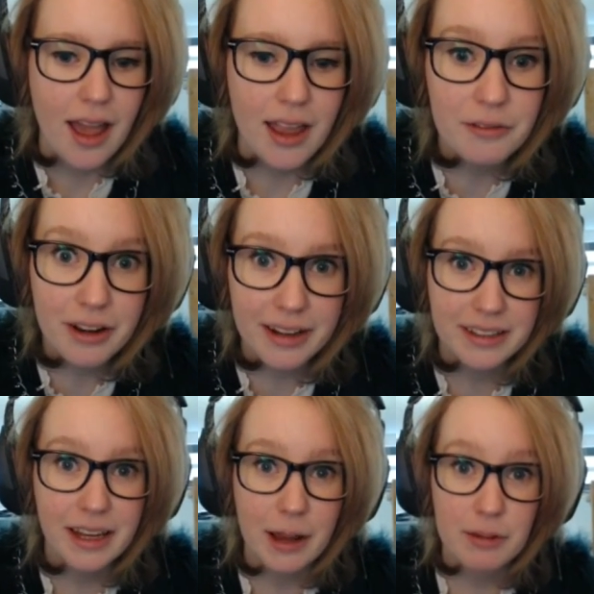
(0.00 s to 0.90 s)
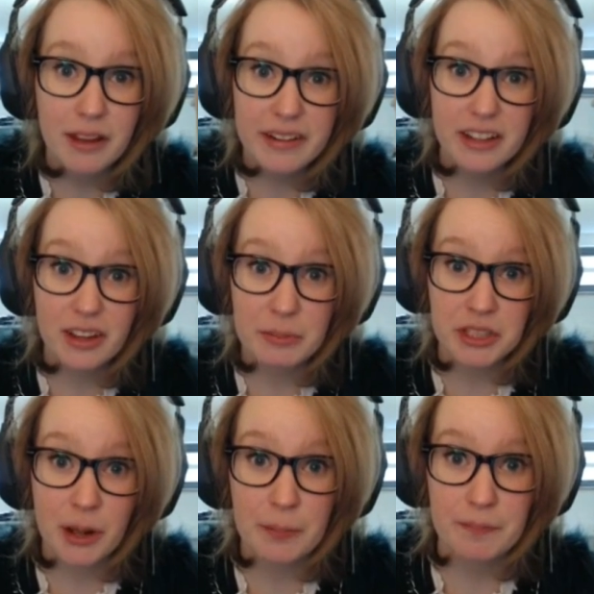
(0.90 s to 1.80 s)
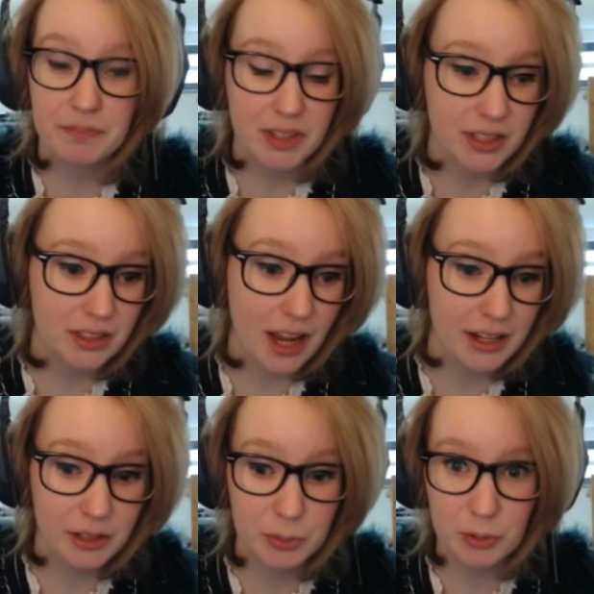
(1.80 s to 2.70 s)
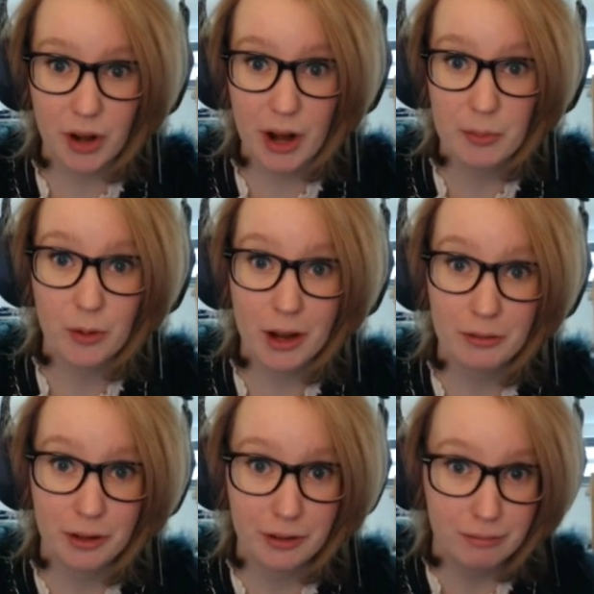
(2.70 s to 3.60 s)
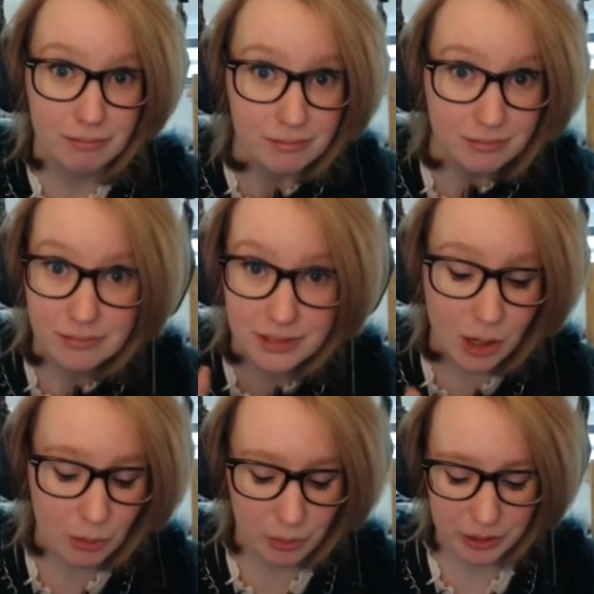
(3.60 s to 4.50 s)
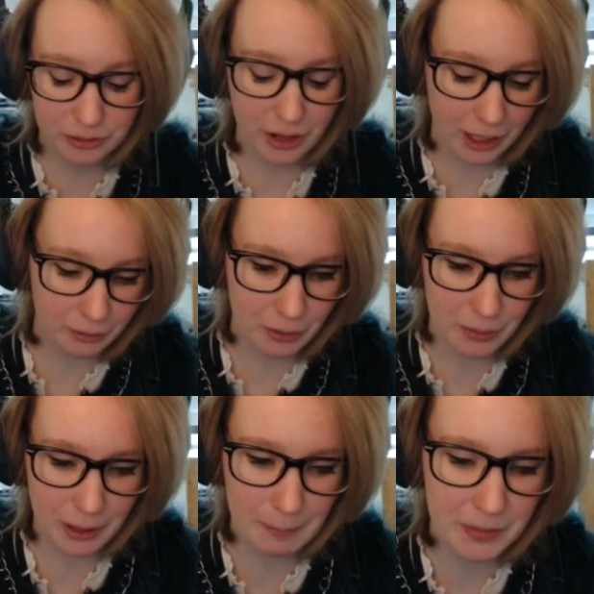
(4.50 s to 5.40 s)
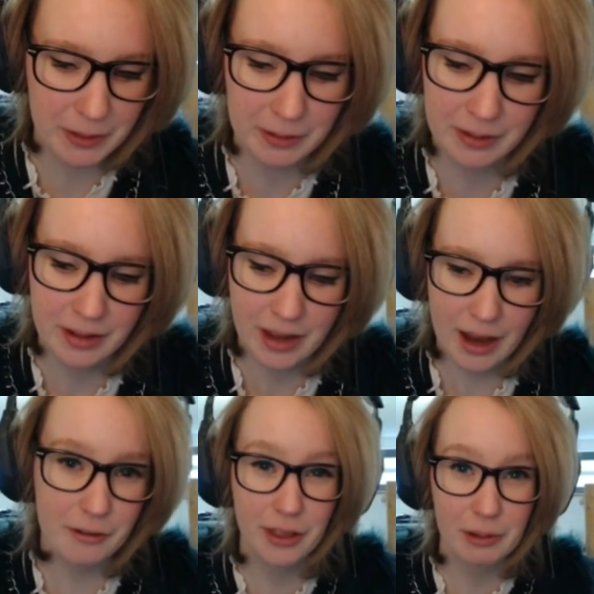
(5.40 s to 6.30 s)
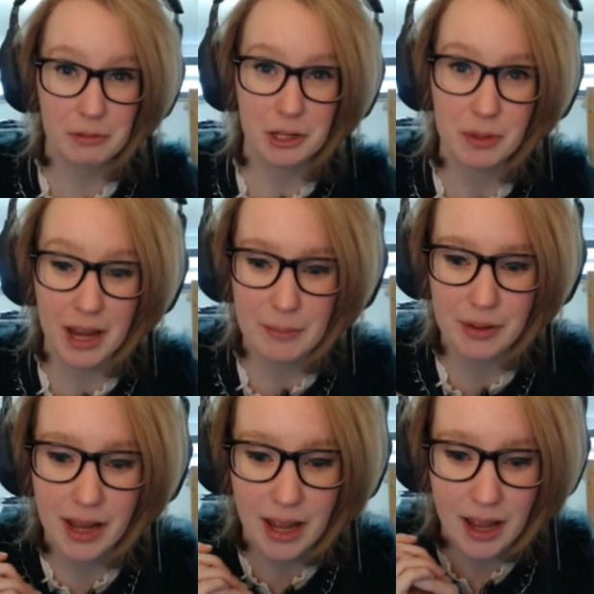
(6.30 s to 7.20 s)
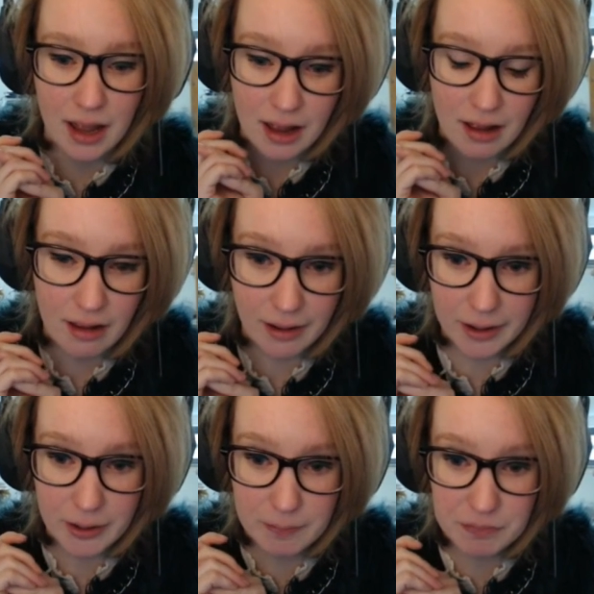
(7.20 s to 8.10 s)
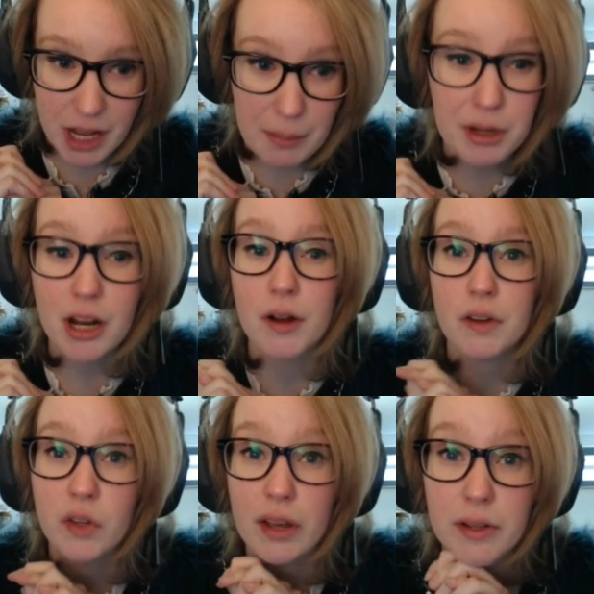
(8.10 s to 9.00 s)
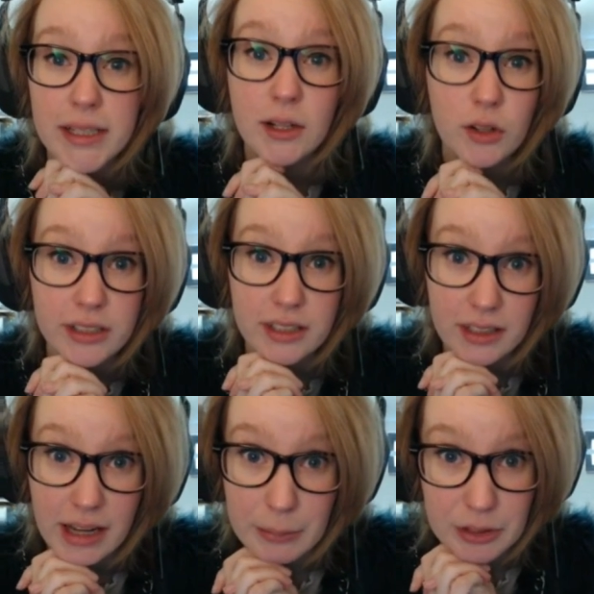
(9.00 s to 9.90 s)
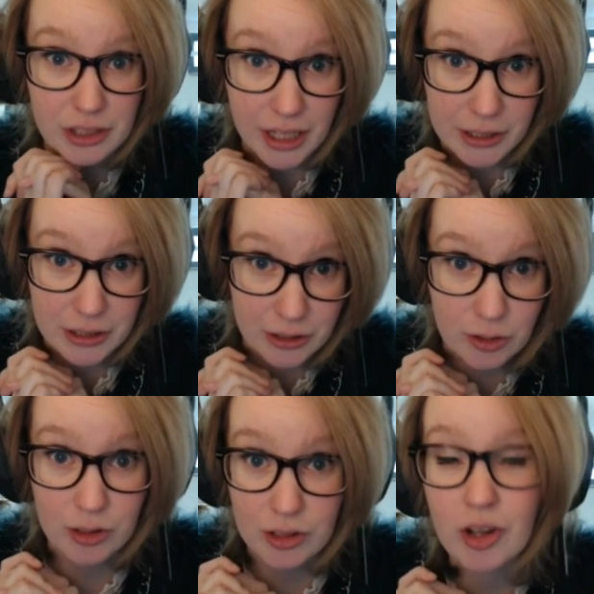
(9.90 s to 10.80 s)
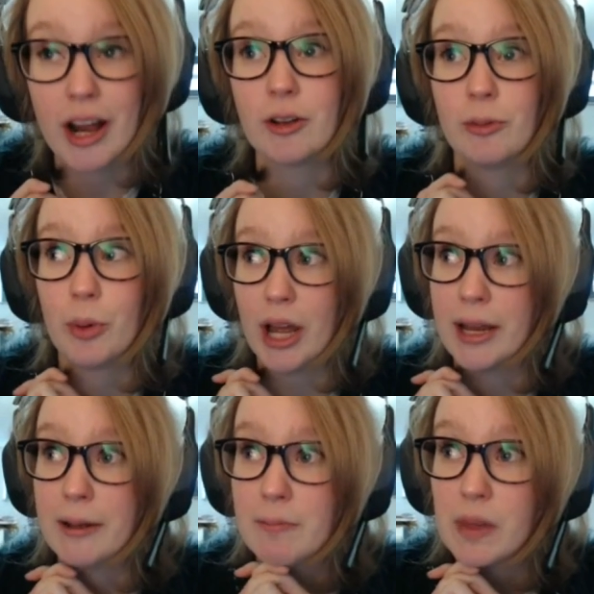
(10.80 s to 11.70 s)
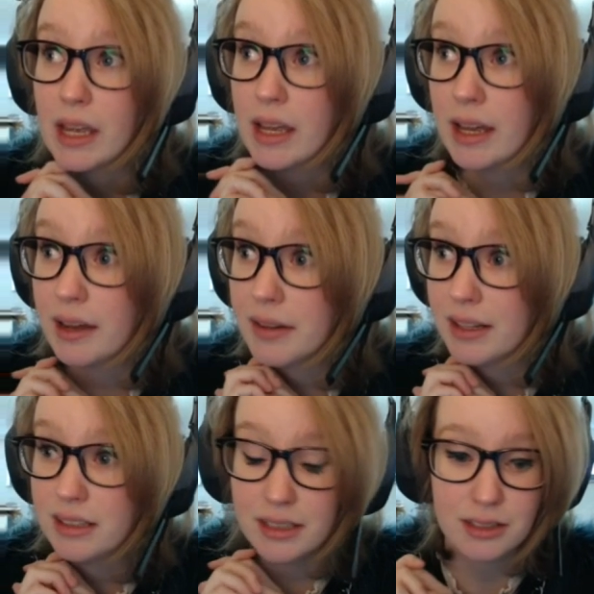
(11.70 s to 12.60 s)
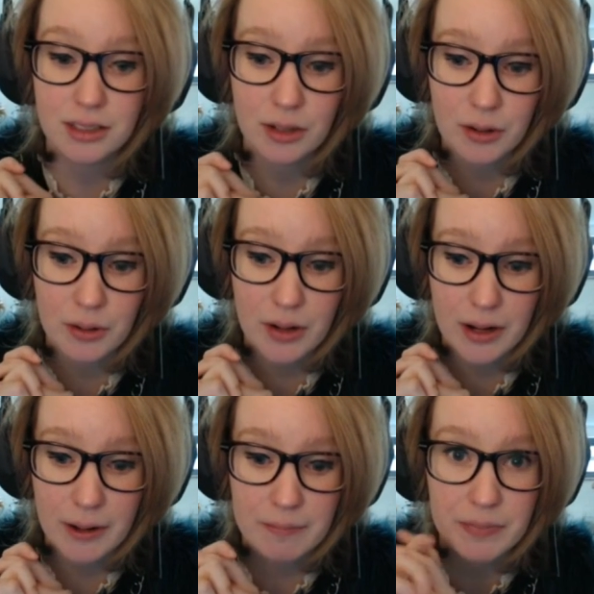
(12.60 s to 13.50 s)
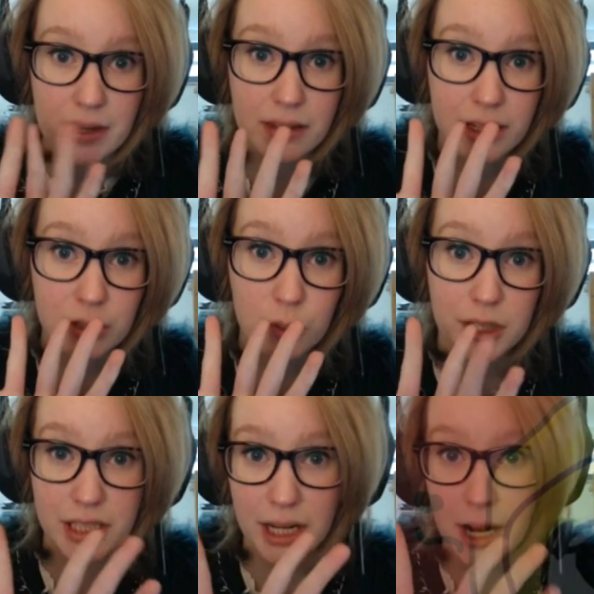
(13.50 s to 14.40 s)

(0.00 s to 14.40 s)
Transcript: If you like the game, give it a thumbs up. like, subscribe, whatever. All is fine with me. Everything makes me happy. Uh, let me know if you have any other game suggestions that I could play. And that's it. So uh, thanks for watching.